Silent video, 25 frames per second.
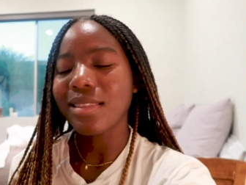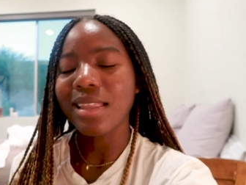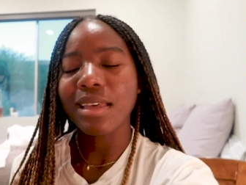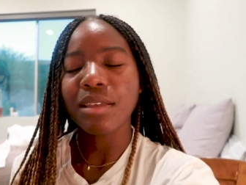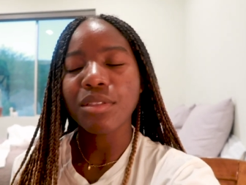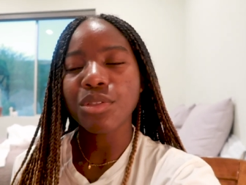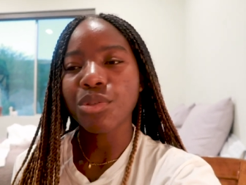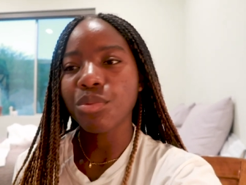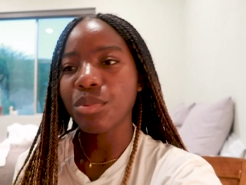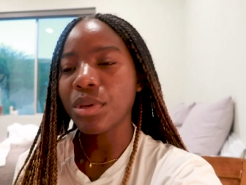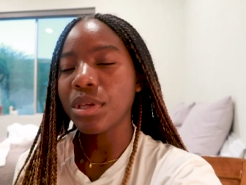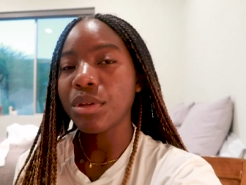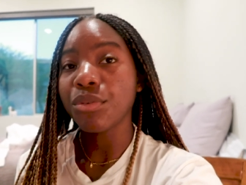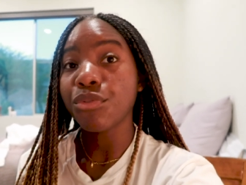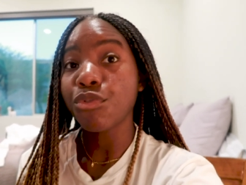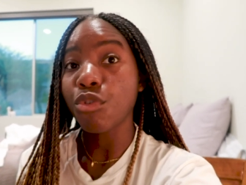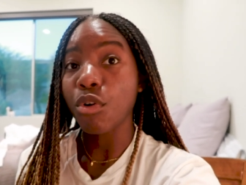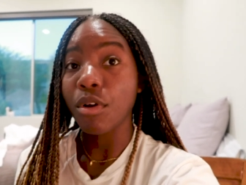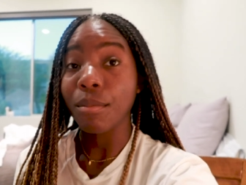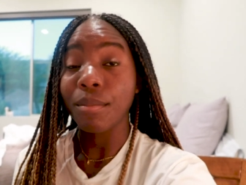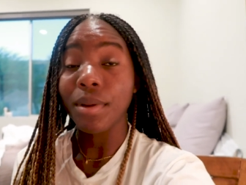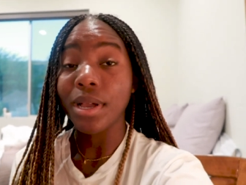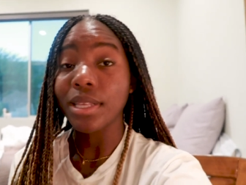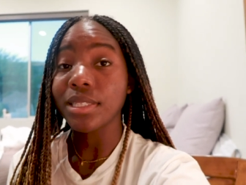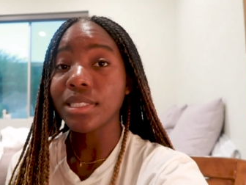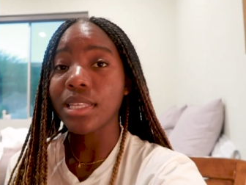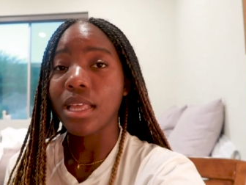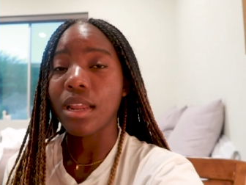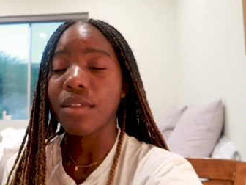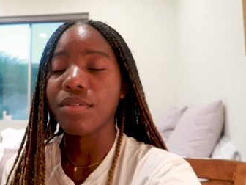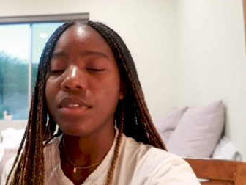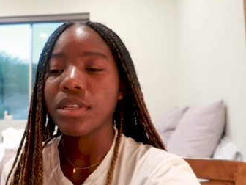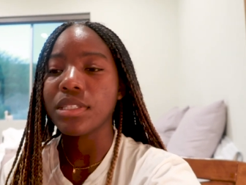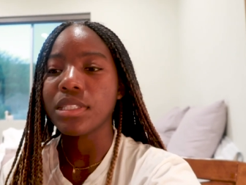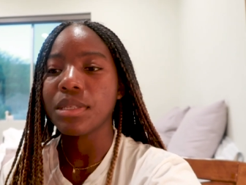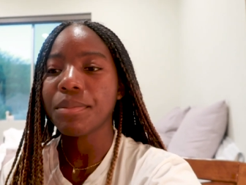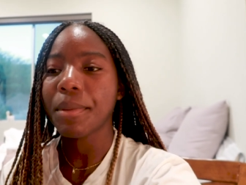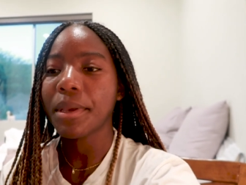like three or four months out
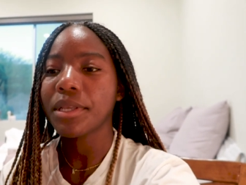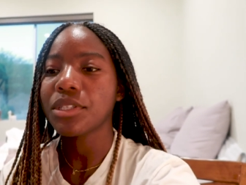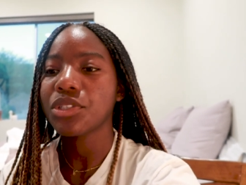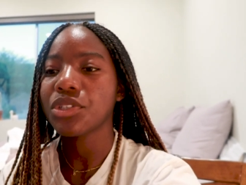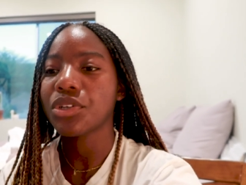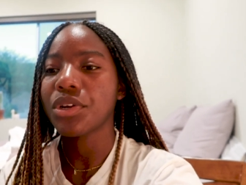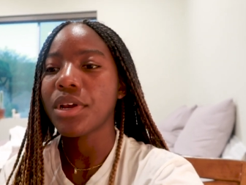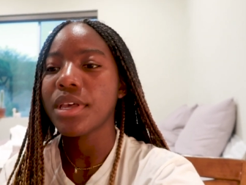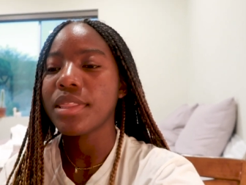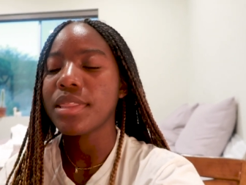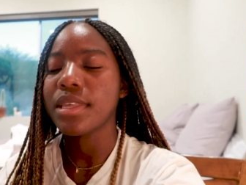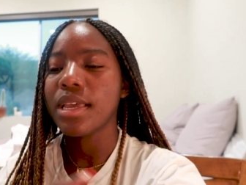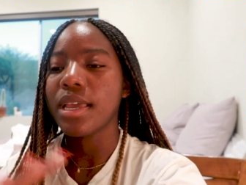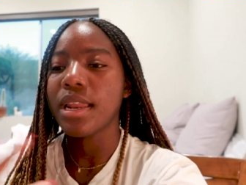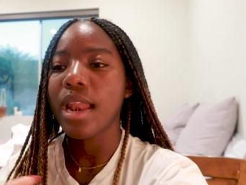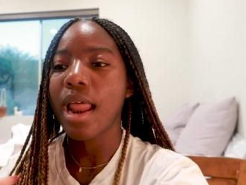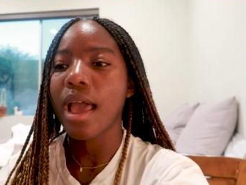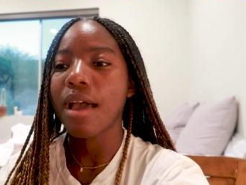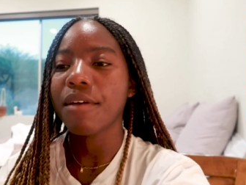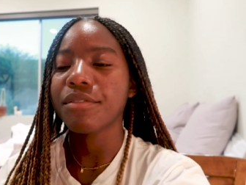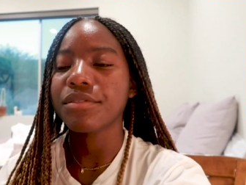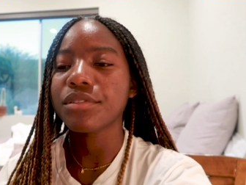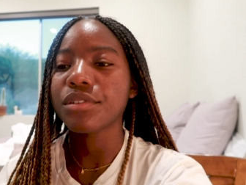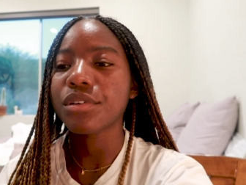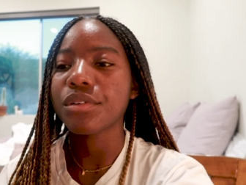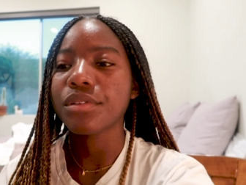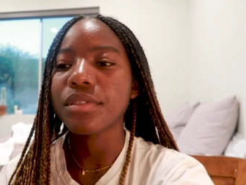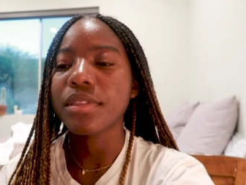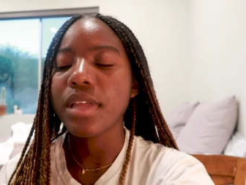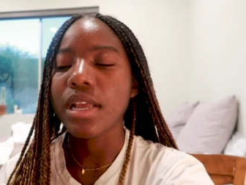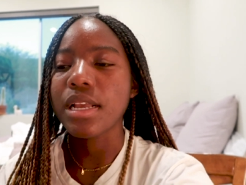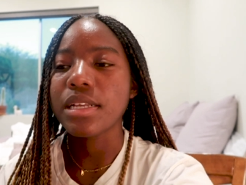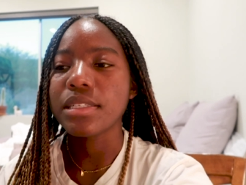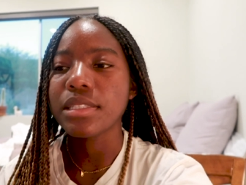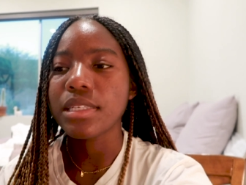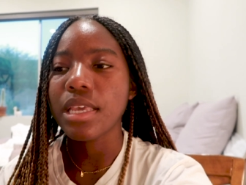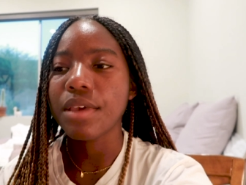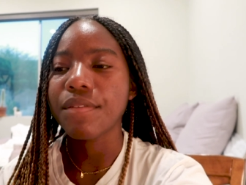of the semester and then after
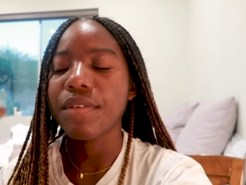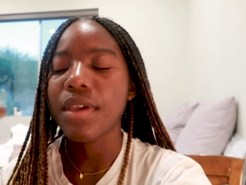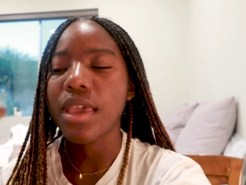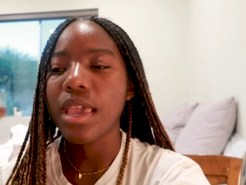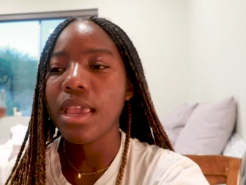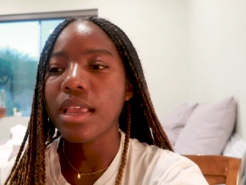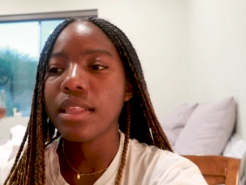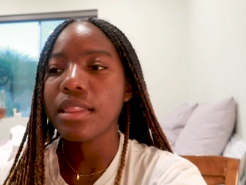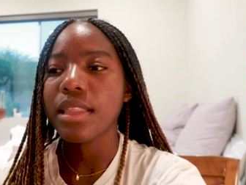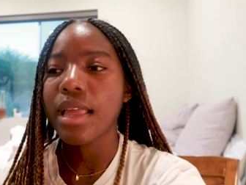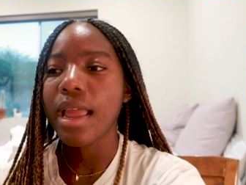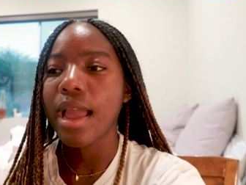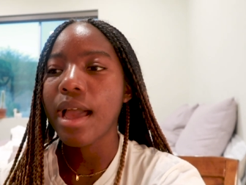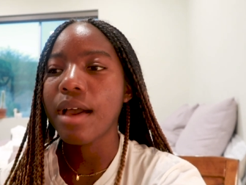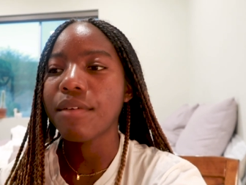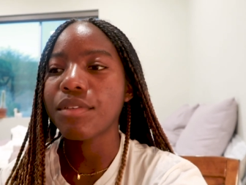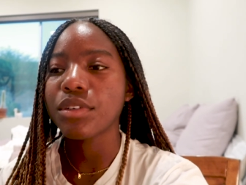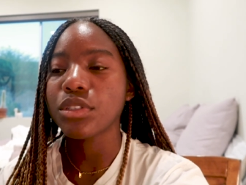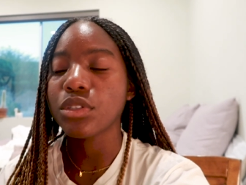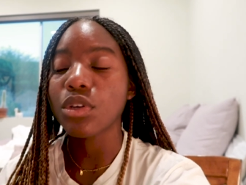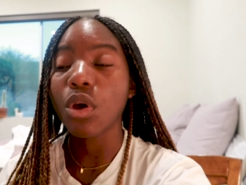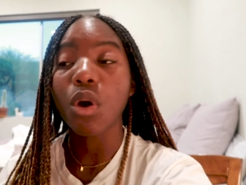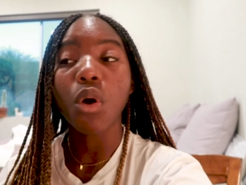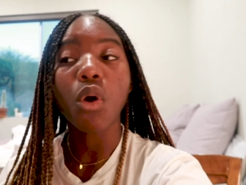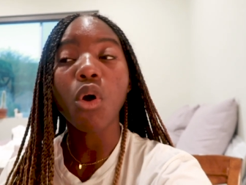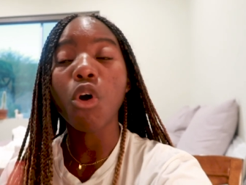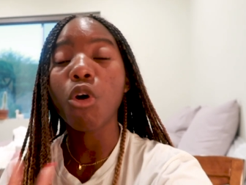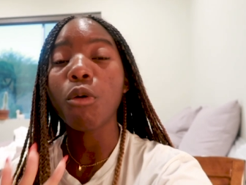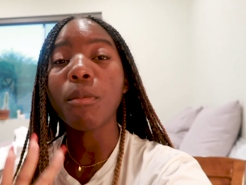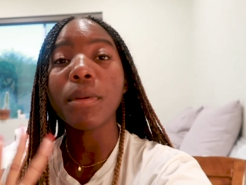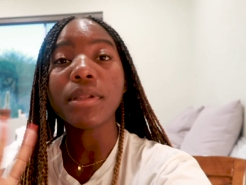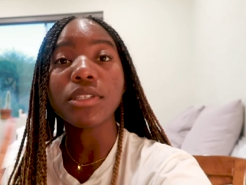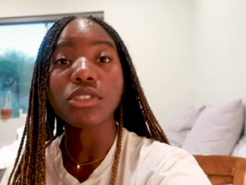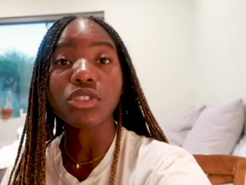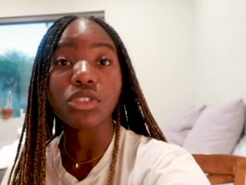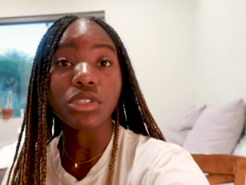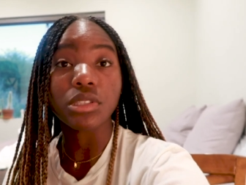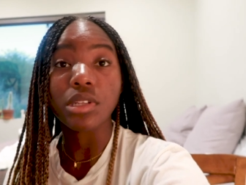Thanksgiving they have us go home
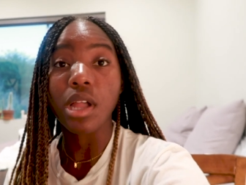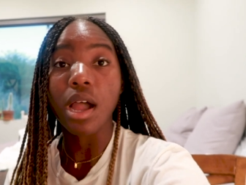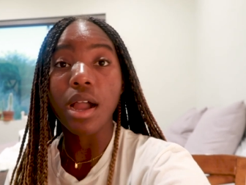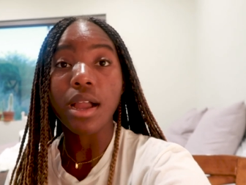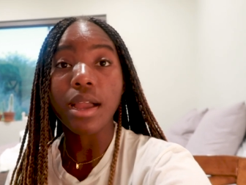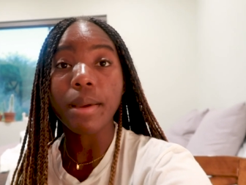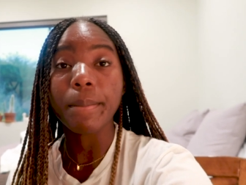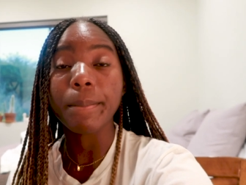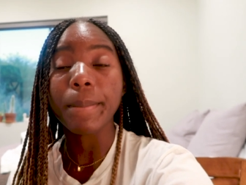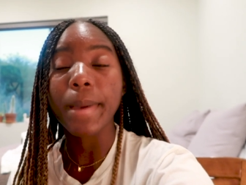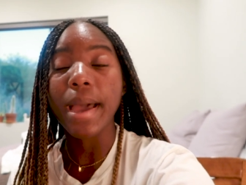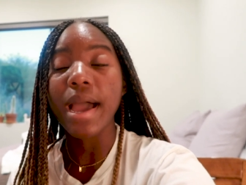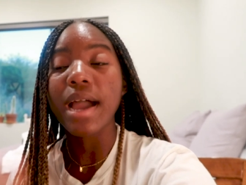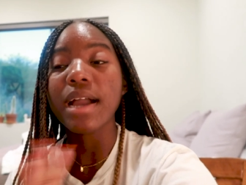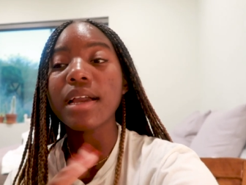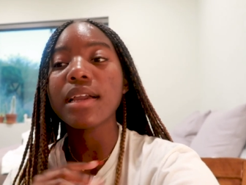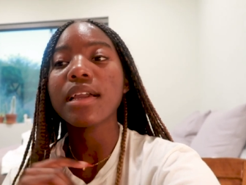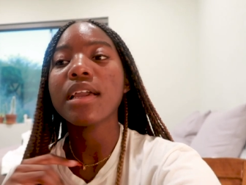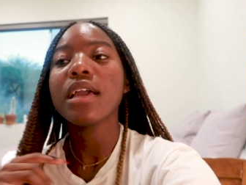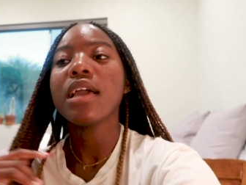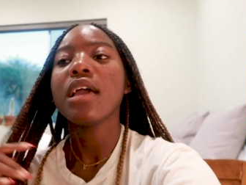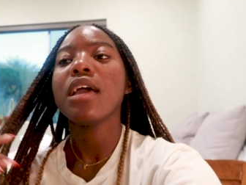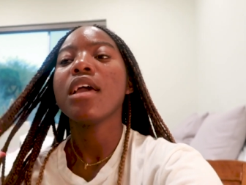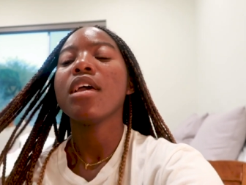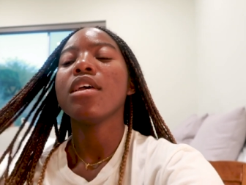and just not come back back.